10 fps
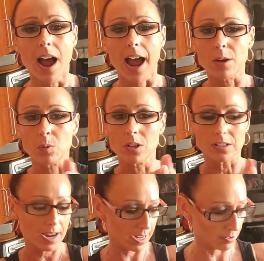I will
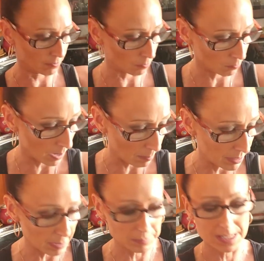kind of rub
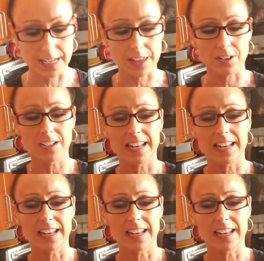them together